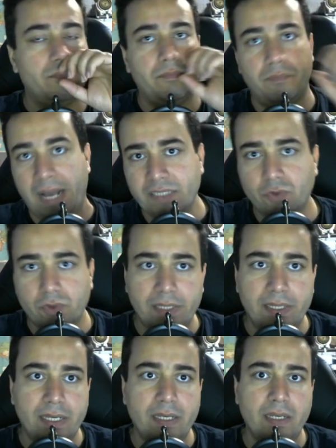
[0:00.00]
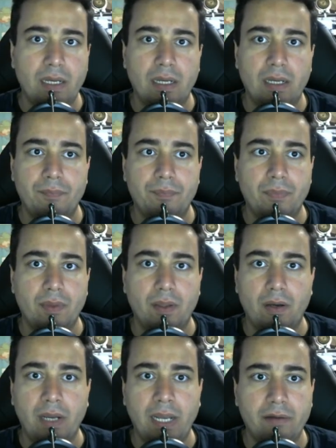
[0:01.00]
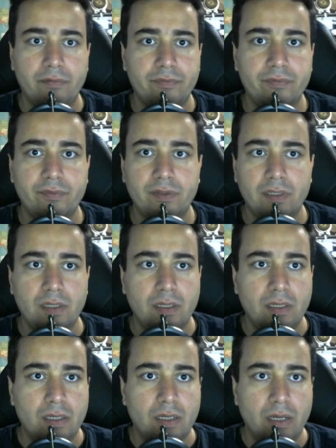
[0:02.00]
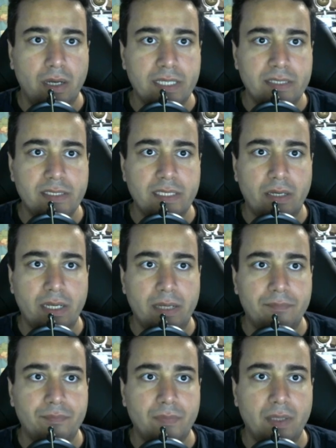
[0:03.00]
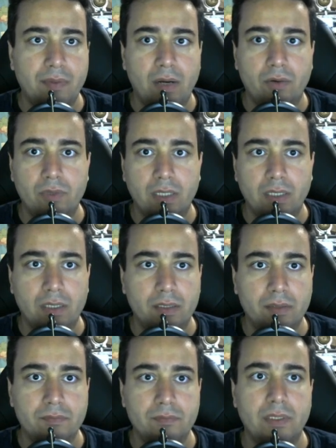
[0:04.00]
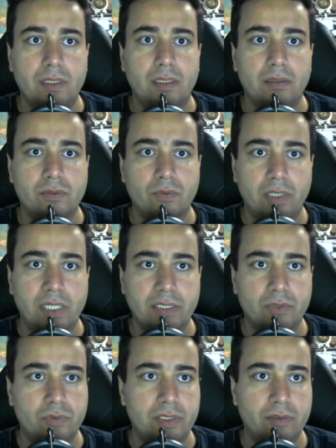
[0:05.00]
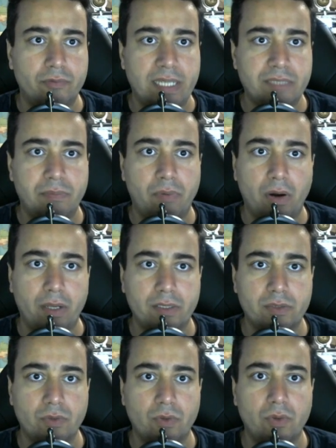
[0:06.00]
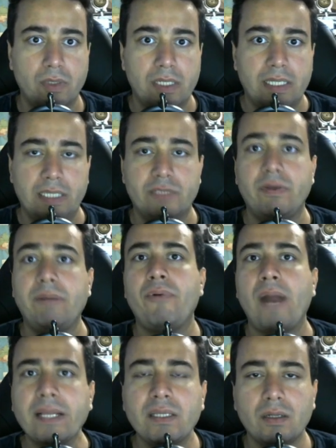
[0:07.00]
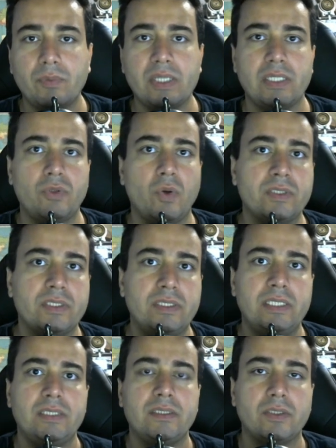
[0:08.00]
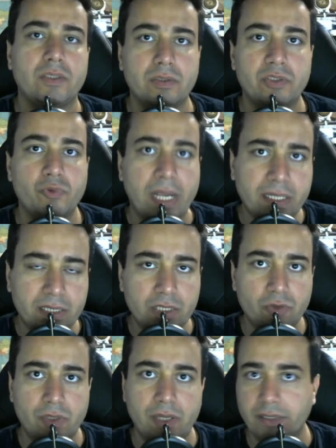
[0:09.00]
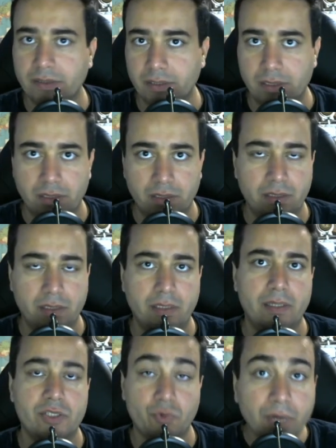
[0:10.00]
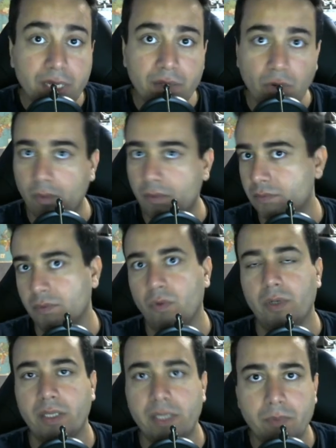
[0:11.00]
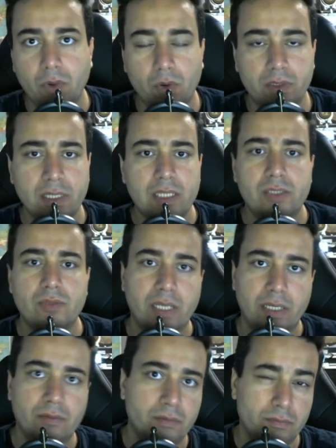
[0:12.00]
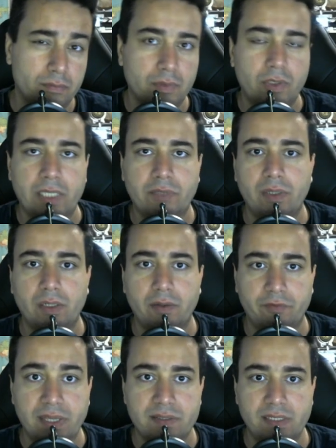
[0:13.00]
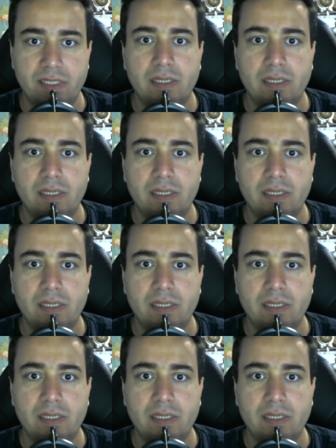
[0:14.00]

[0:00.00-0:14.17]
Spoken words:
password, and then I can see that I am now so connected to the Raspberry Pi. So it is very practical because I don't need directly to connect a screen or a keyboard, so I can connect via VNC.